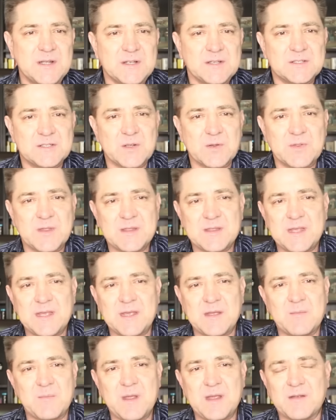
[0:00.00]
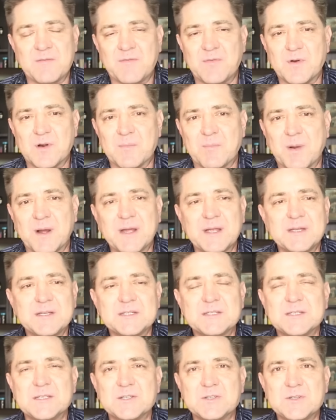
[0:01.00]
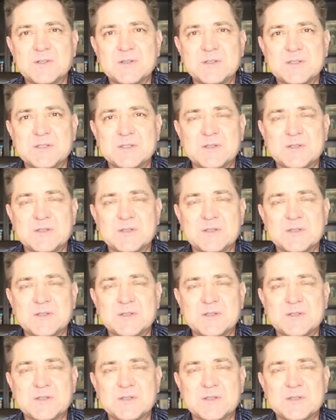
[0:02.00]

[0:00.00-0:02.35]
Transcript: so that they can make informed buying decisions,